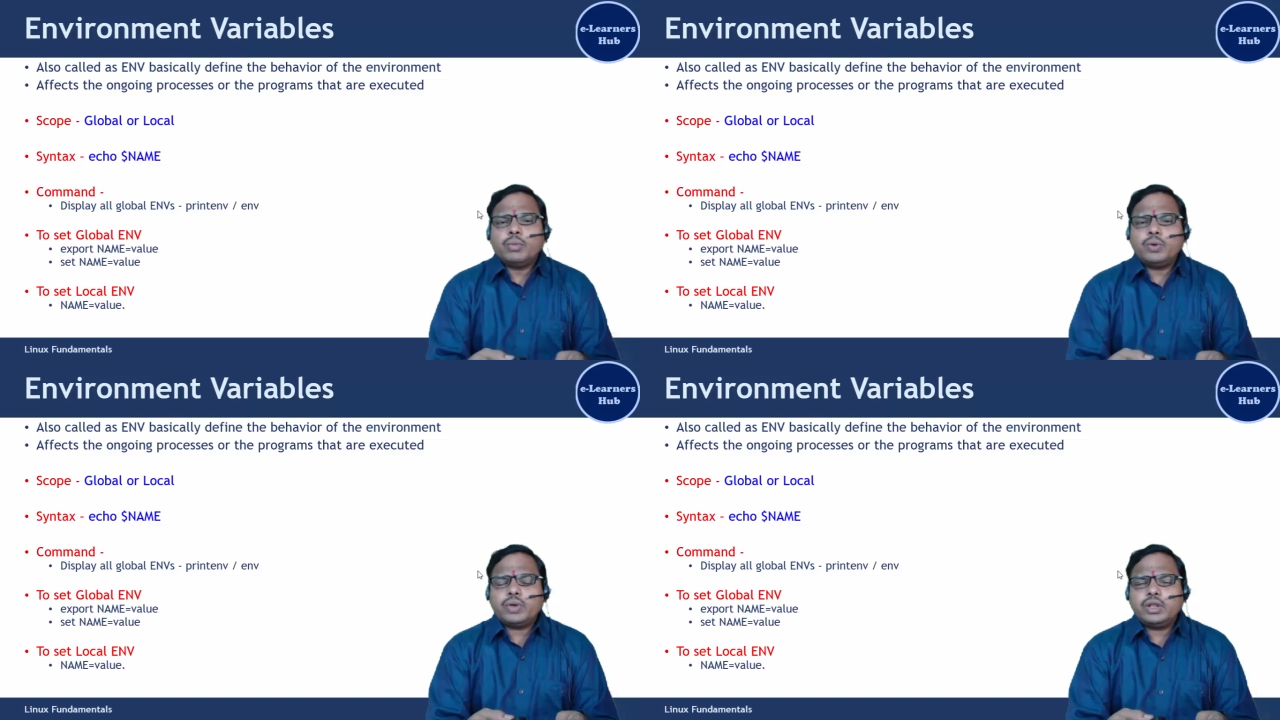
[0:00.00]

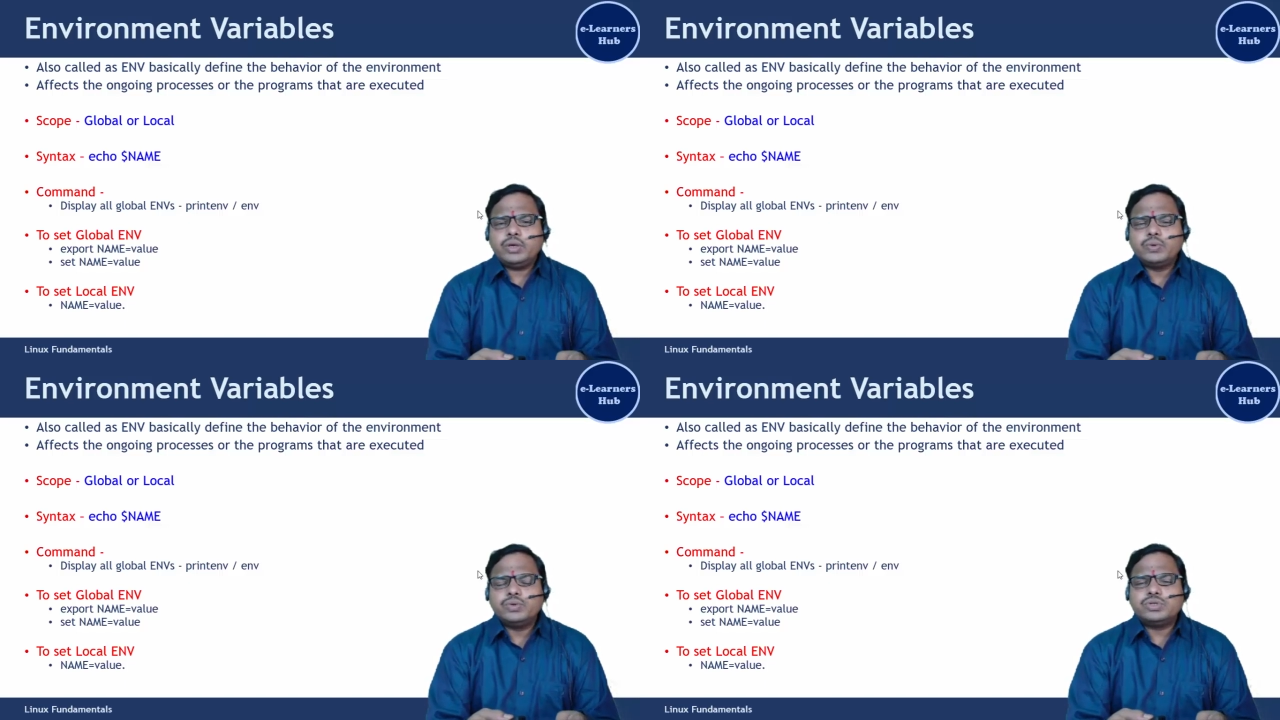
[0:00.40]
but you
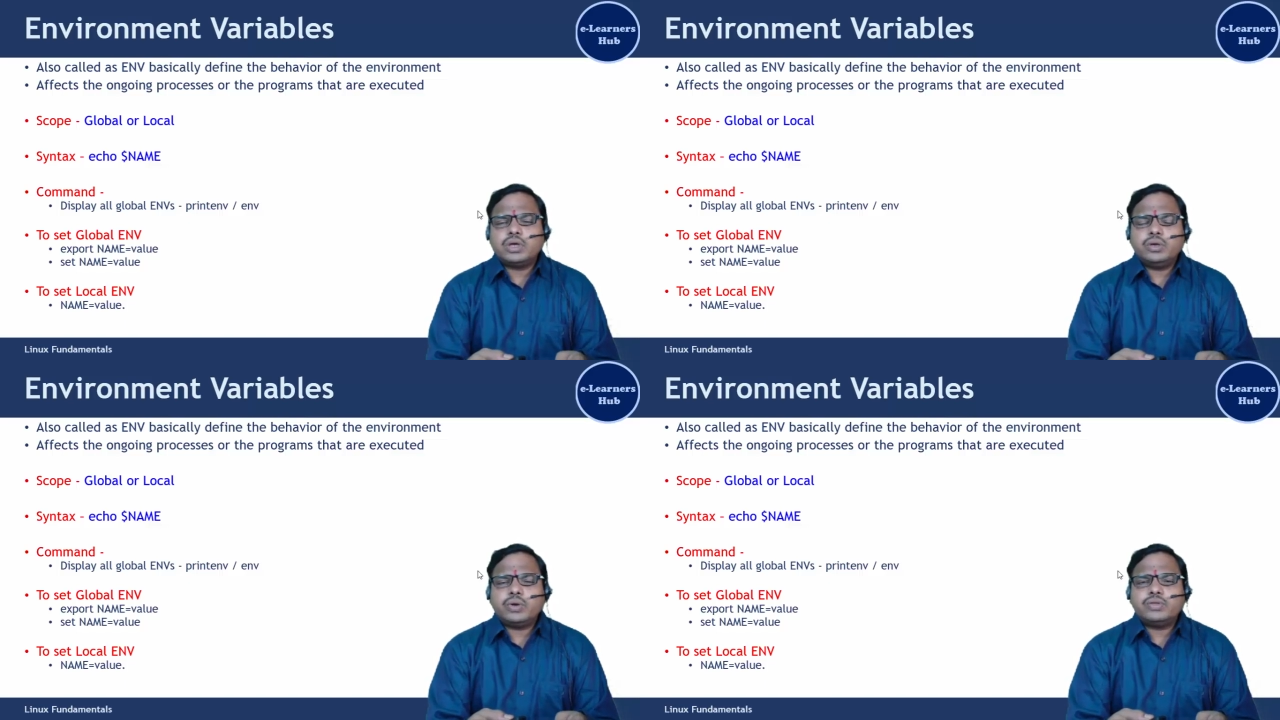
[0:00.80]

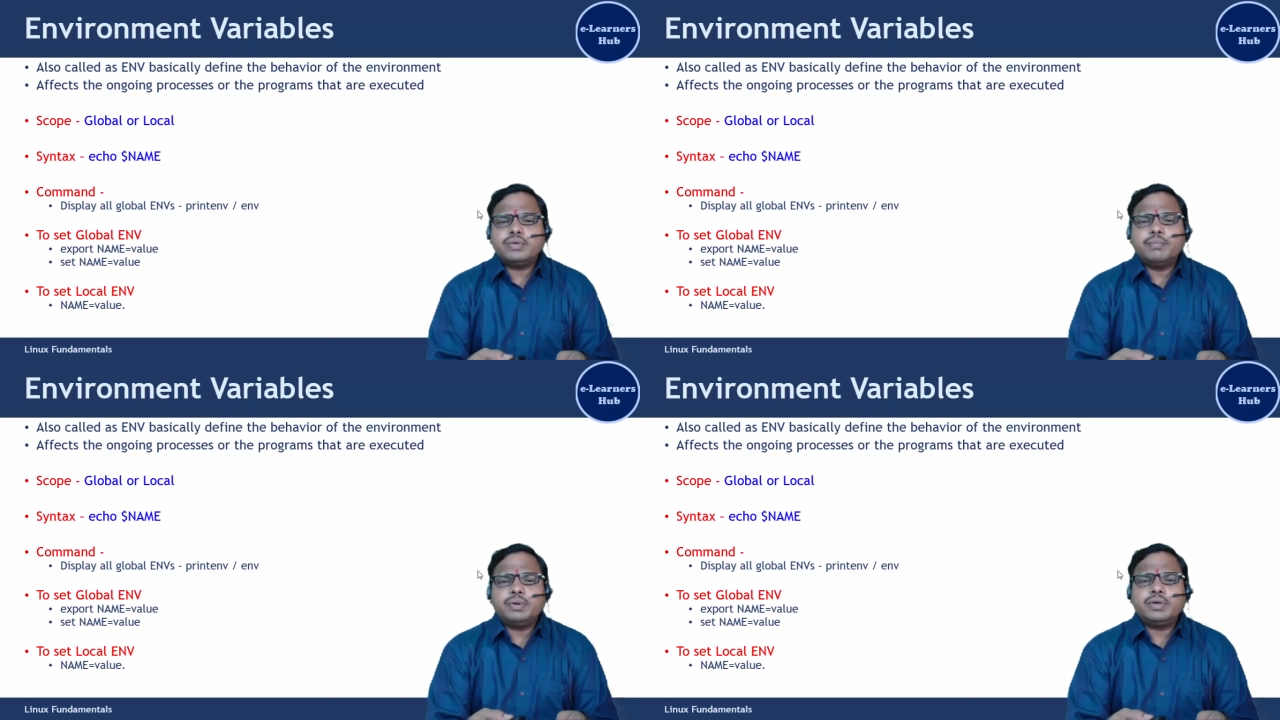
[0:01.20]
can
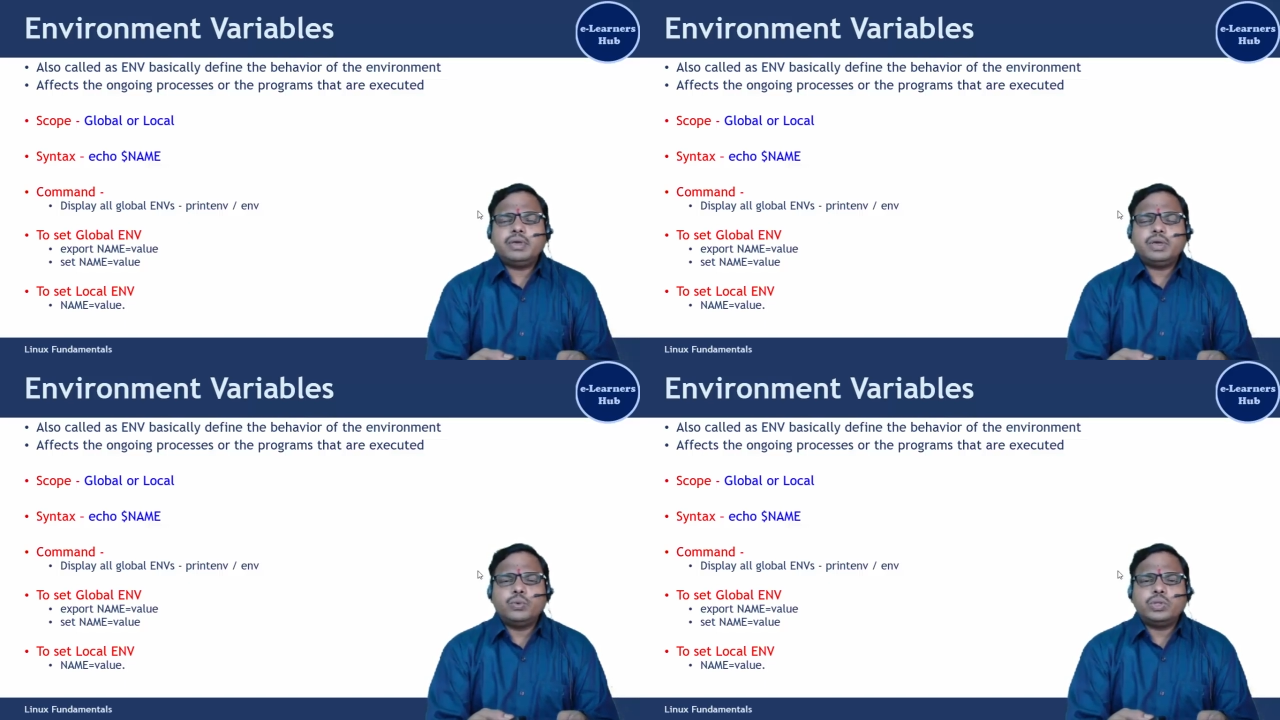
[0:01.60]

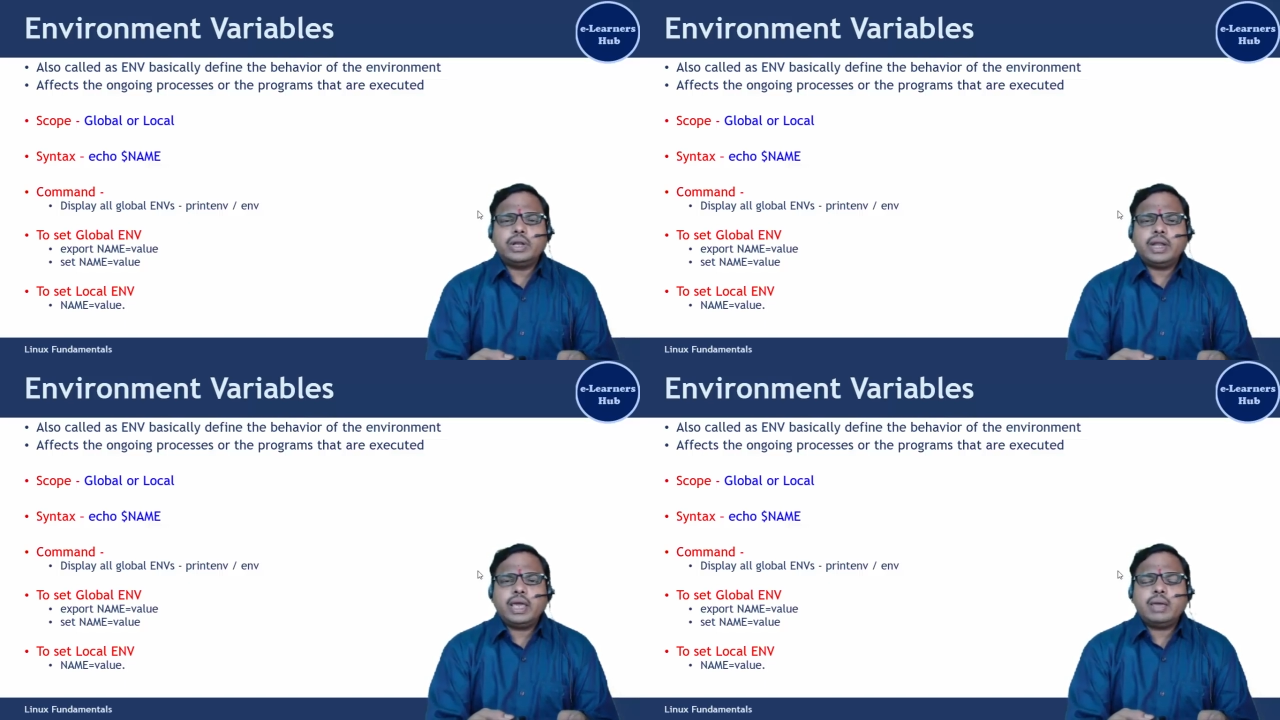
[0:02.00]
simply give
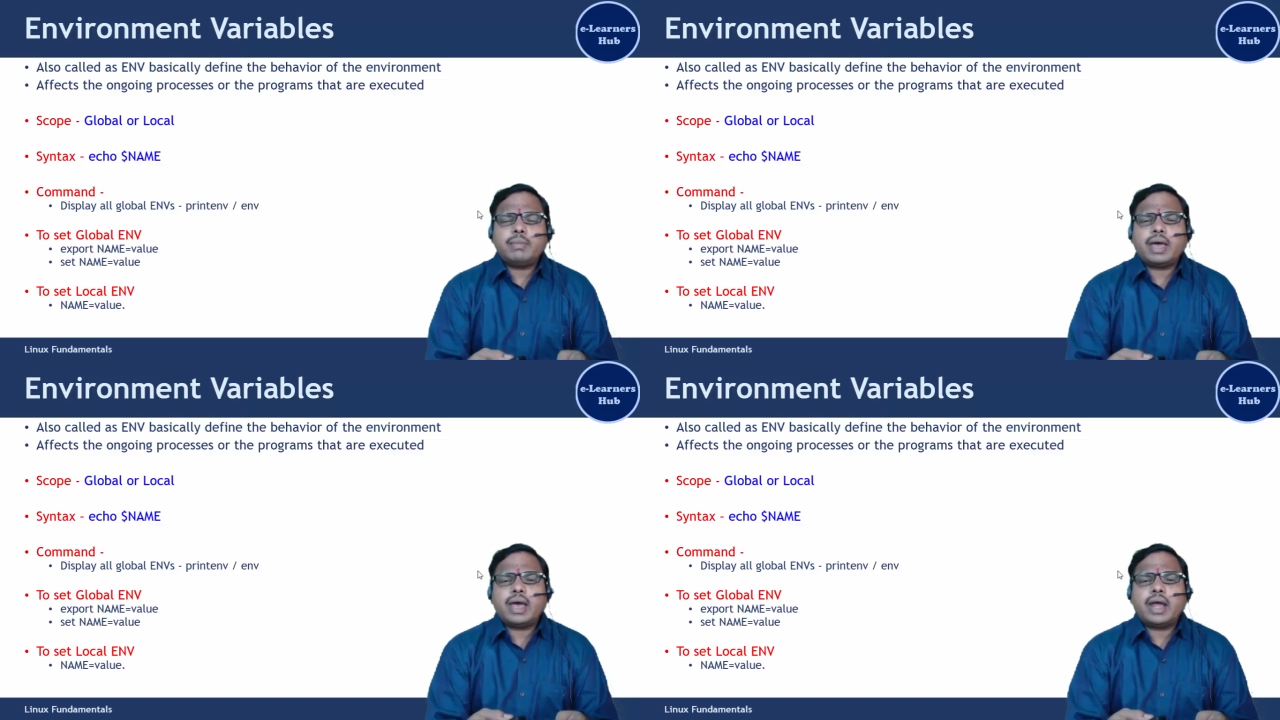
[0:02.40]
the
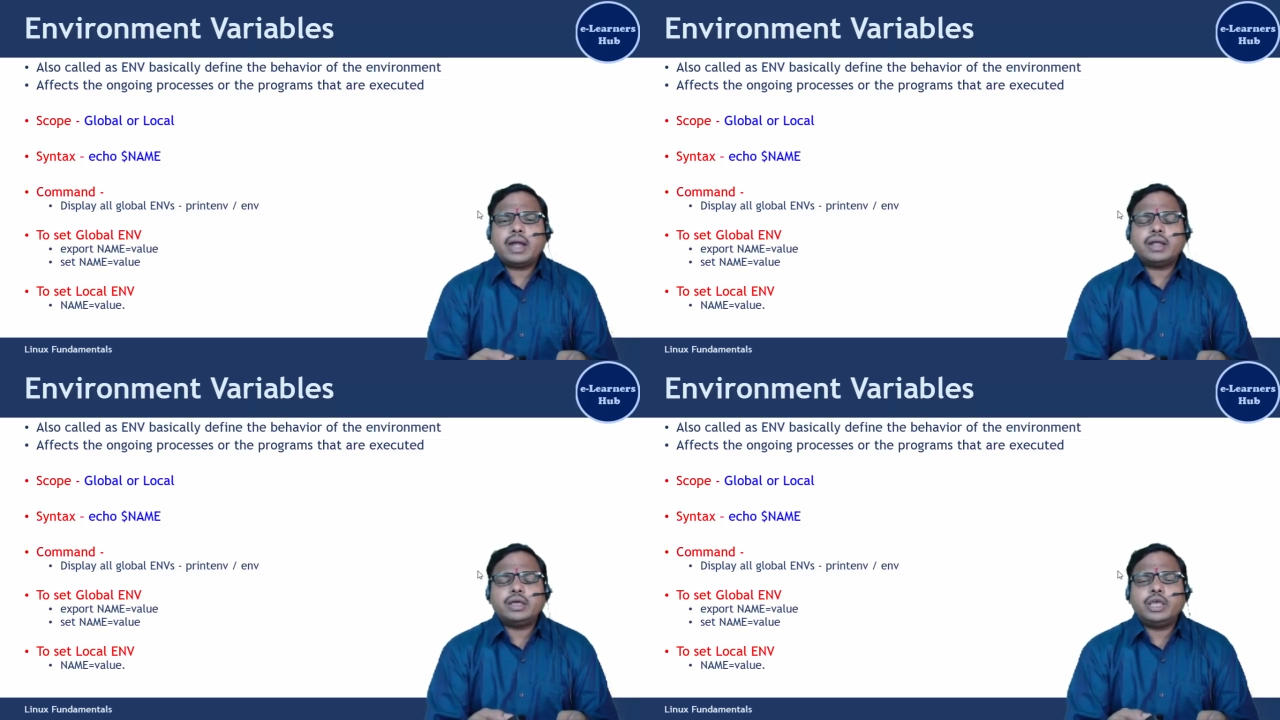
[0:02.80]
name
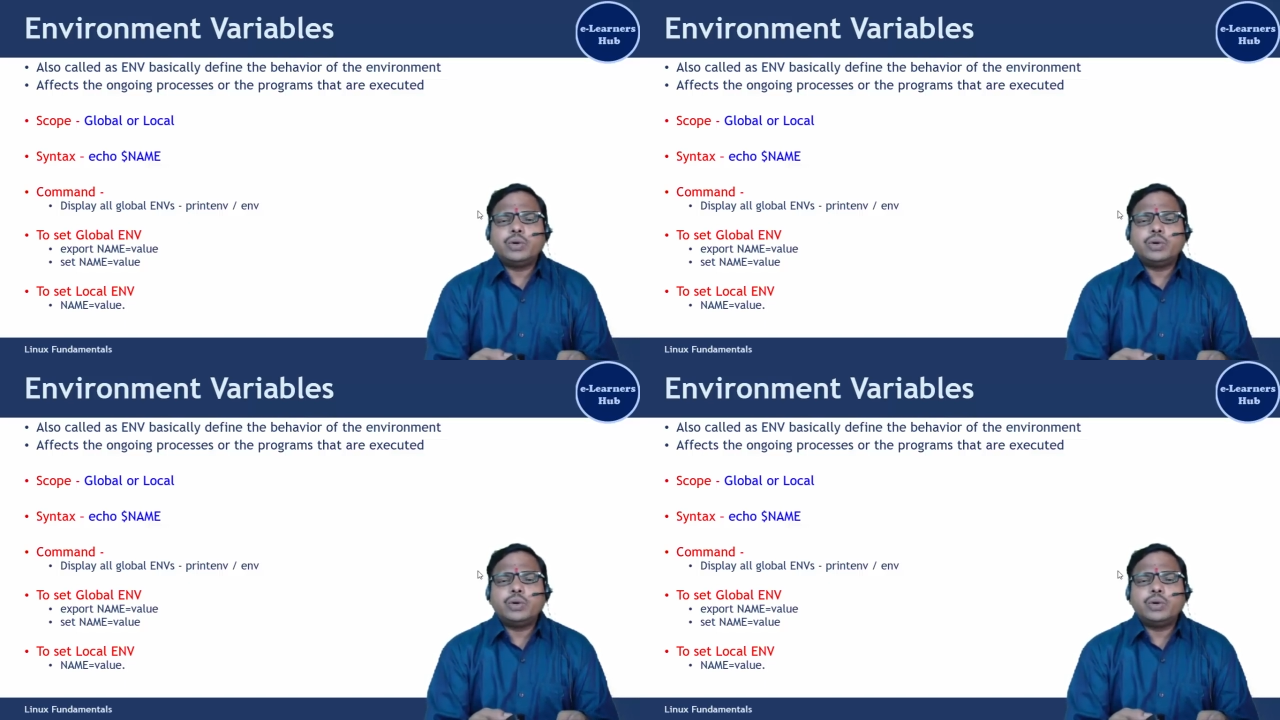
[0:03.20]
and